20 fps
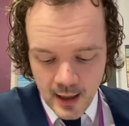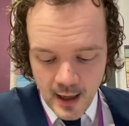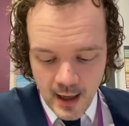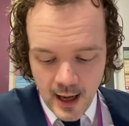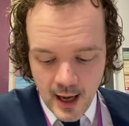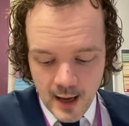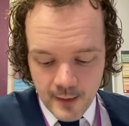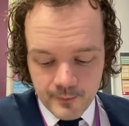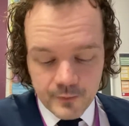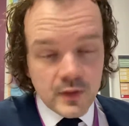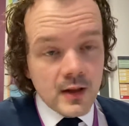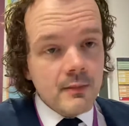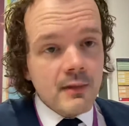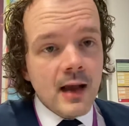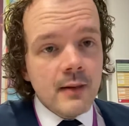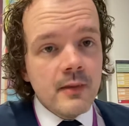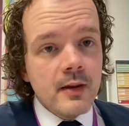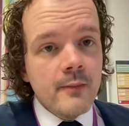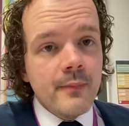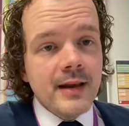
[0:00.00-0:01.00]
It
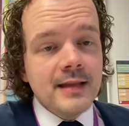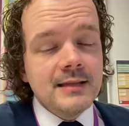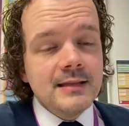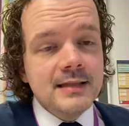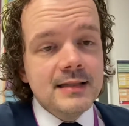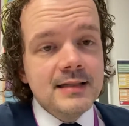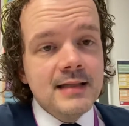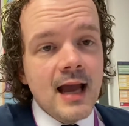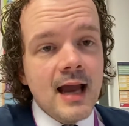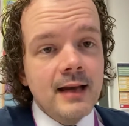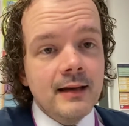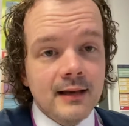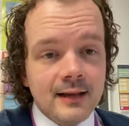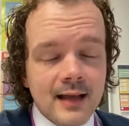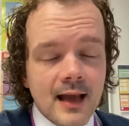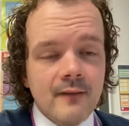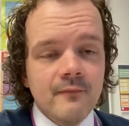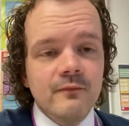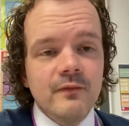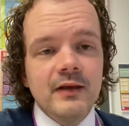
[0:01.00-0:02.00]
might be a better design.
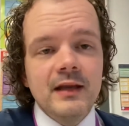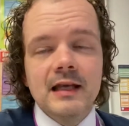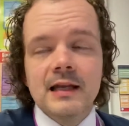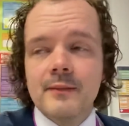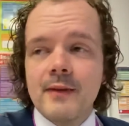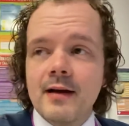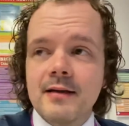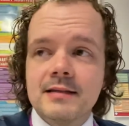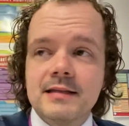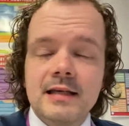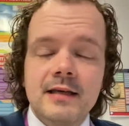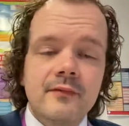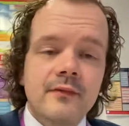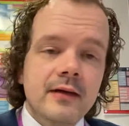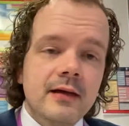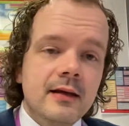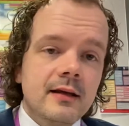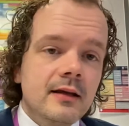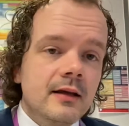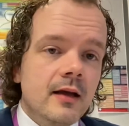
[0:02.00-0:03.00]
Again, thinking about
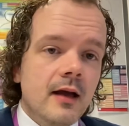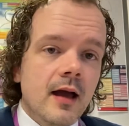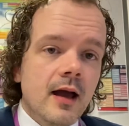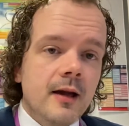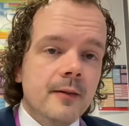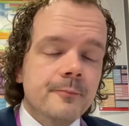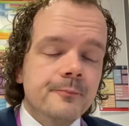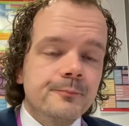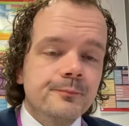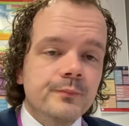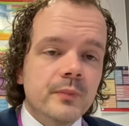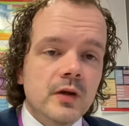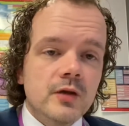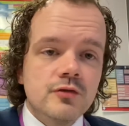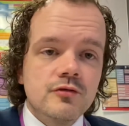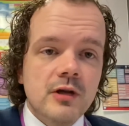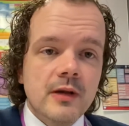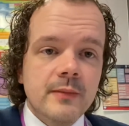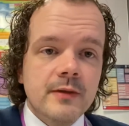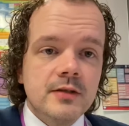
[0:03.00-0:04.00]
TV
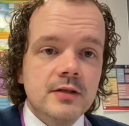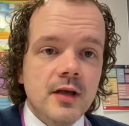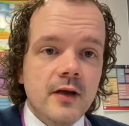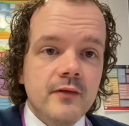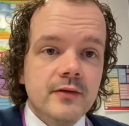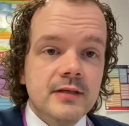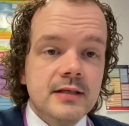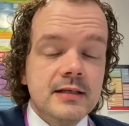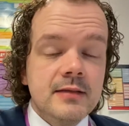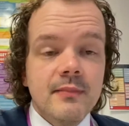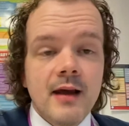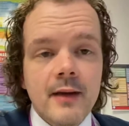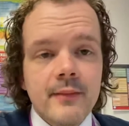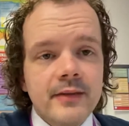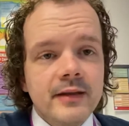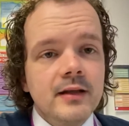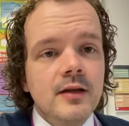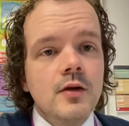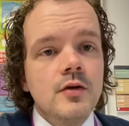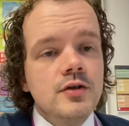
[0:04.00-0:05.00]
streaming services, it might be
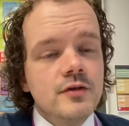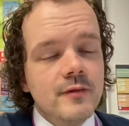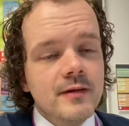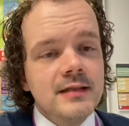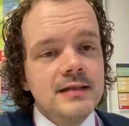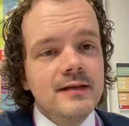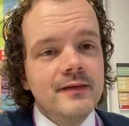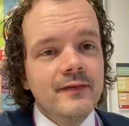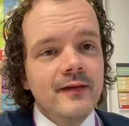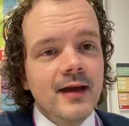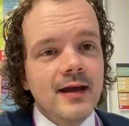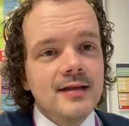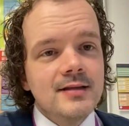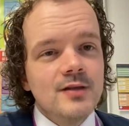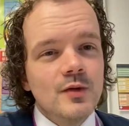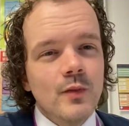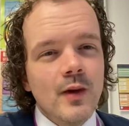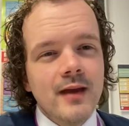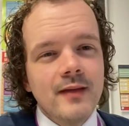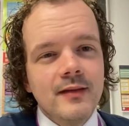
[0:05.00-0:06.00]
the user interface,
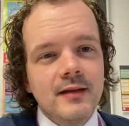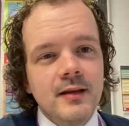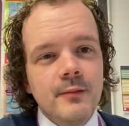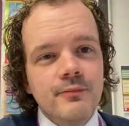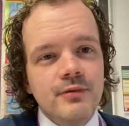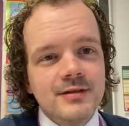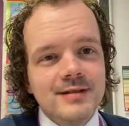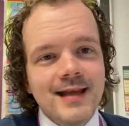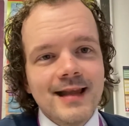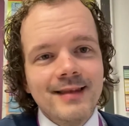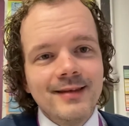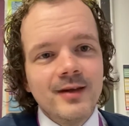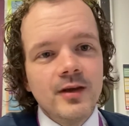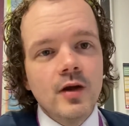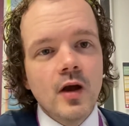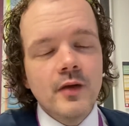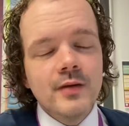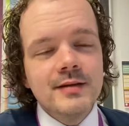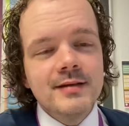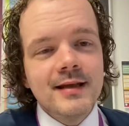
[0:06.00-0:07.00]
the way that you present your
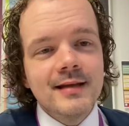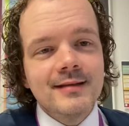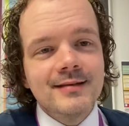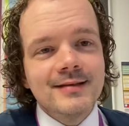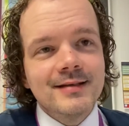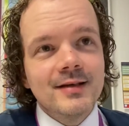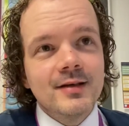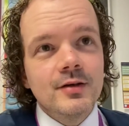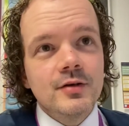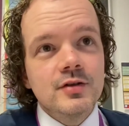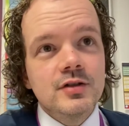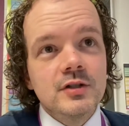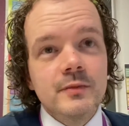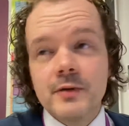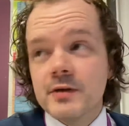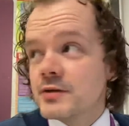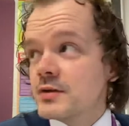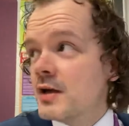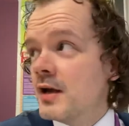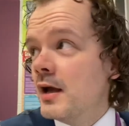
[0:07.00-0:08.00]
content to your
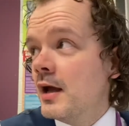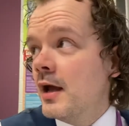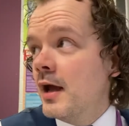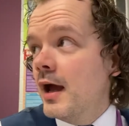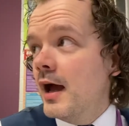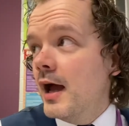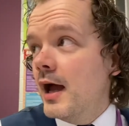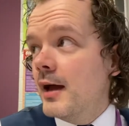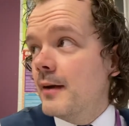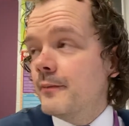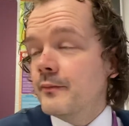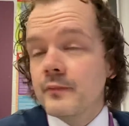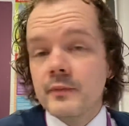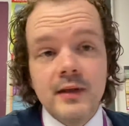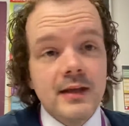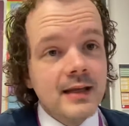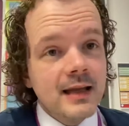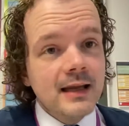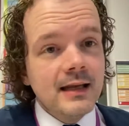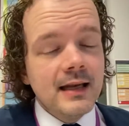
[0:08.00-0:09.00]
customers in
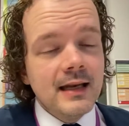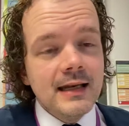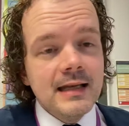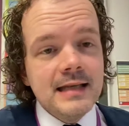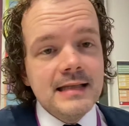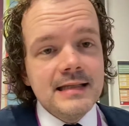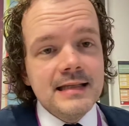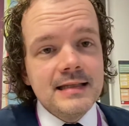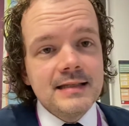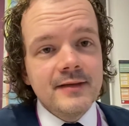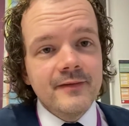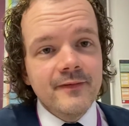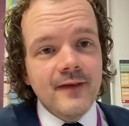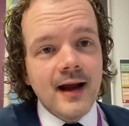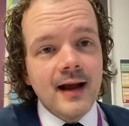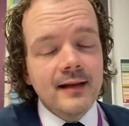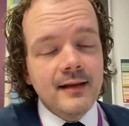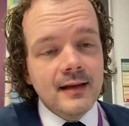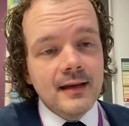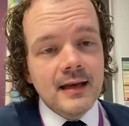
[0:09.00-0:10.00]
an easy to
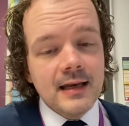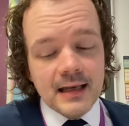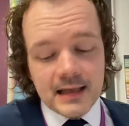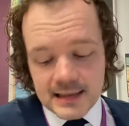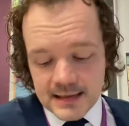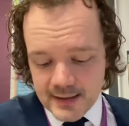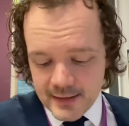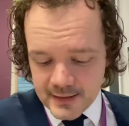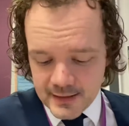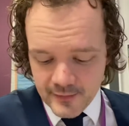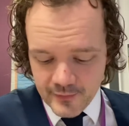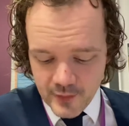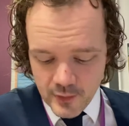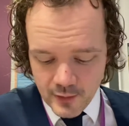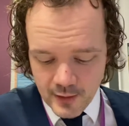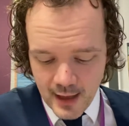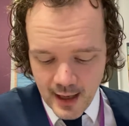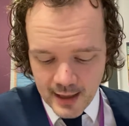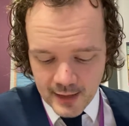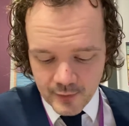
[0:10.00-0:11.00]
find and an easy to view
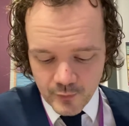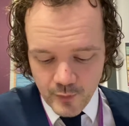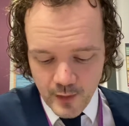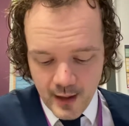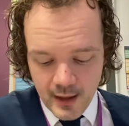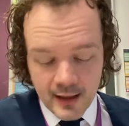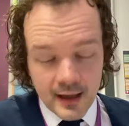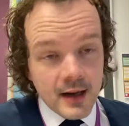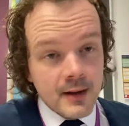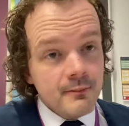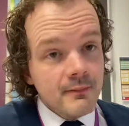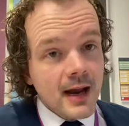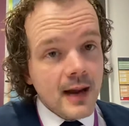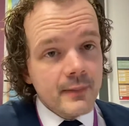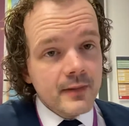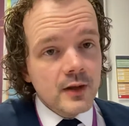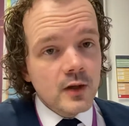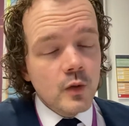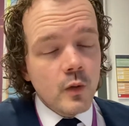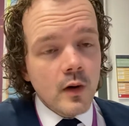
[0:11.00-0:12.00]
kind of way. It might
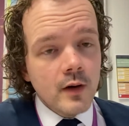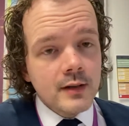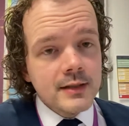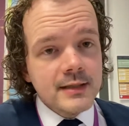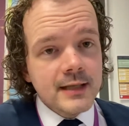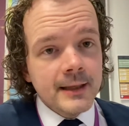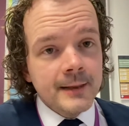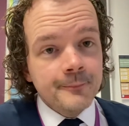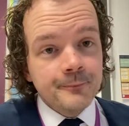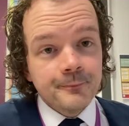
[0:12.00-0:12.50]
be the quality.